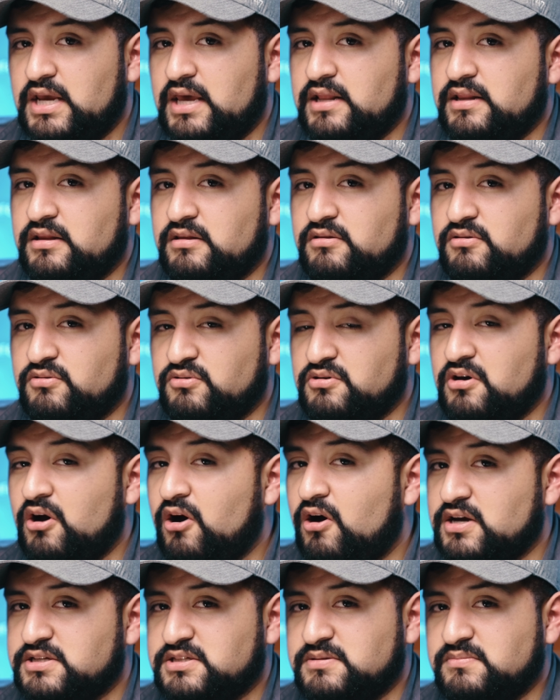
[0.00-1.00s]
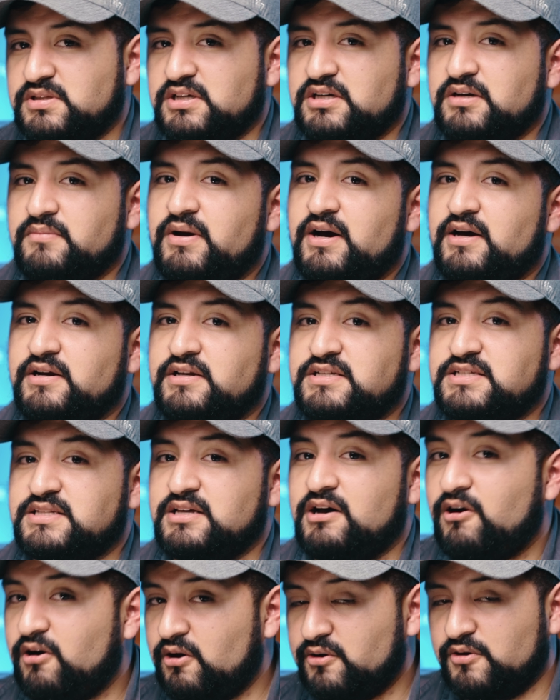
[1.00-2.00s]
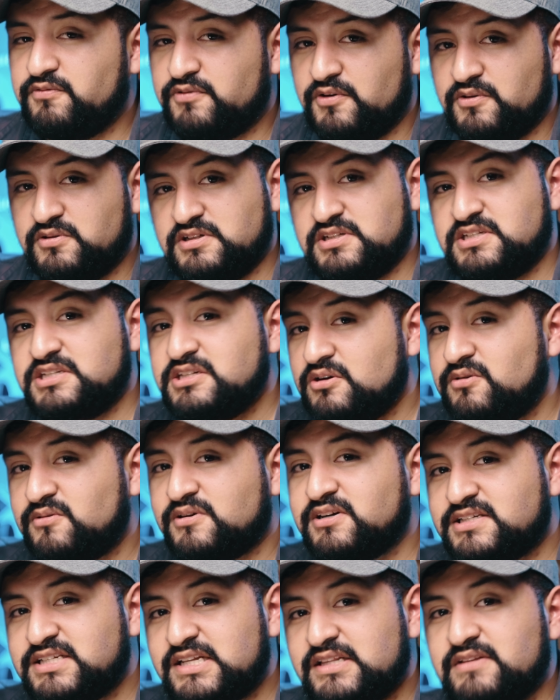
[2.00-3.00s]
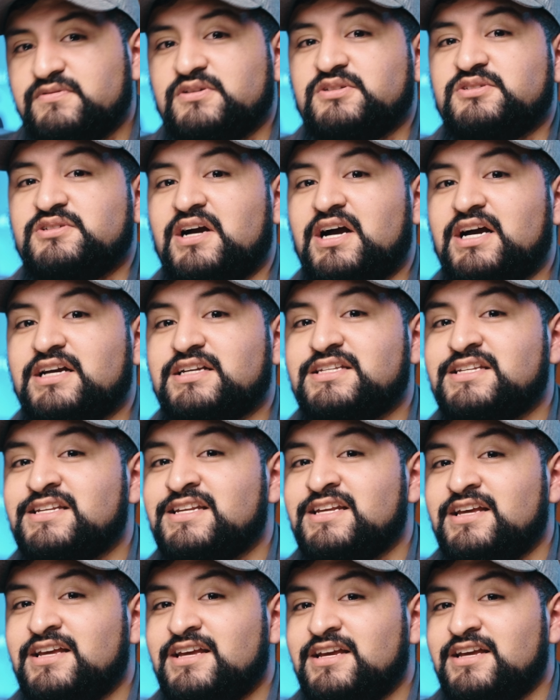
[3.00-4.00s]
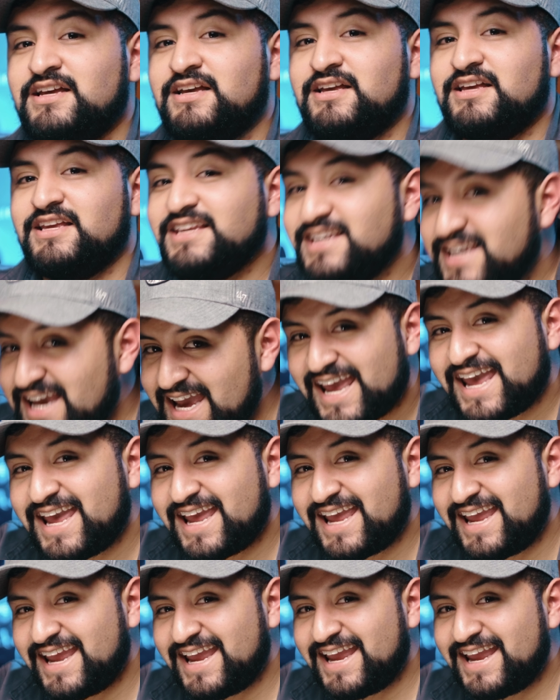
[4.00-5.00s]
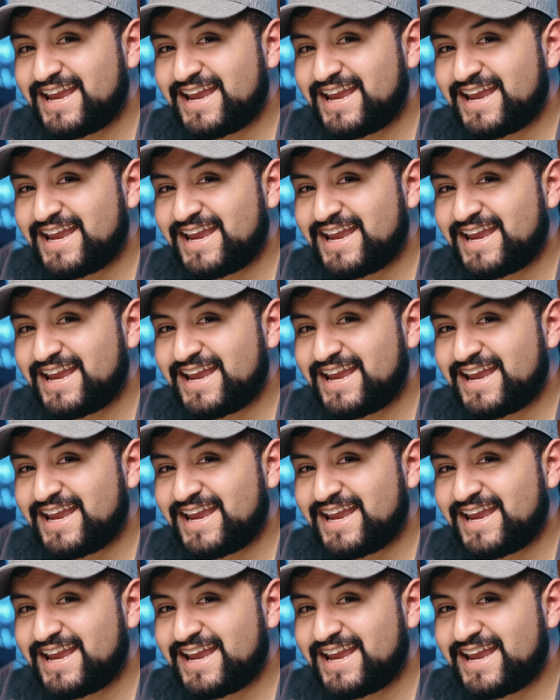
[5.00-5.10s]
And then the awesome thing about it is the autofocus still works on the Viltrox. Yay!